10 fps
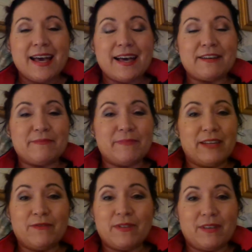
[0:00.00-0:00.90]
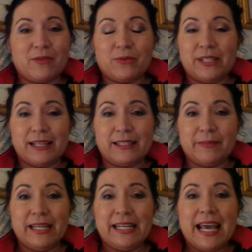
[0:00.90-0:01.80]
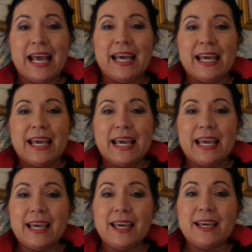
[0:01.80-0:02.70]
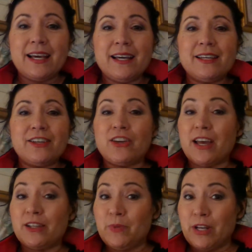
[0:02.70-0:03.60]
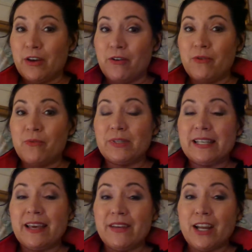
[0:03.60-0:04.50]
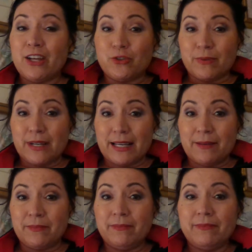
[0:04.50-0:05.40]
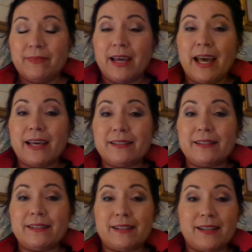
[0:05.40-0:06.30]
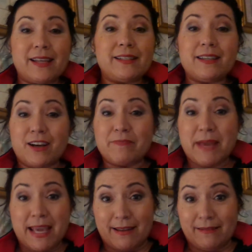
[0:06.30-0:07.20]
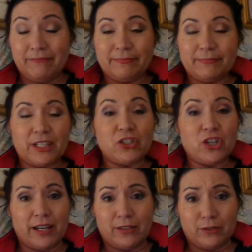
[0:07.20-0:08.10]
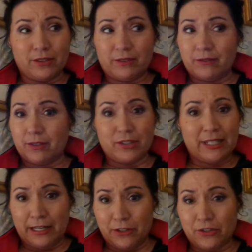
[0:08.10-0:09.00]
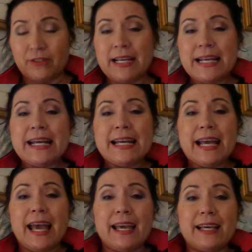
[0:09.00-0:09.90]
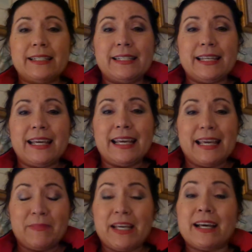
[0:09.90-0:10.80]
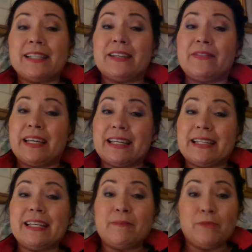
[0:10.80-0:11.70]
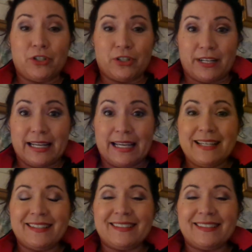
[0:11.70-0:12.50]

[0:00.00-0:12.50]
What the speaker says: men from the Old Testament. He, as we know, was given a dream as a young man, a child or teenager. And because of his immaturity,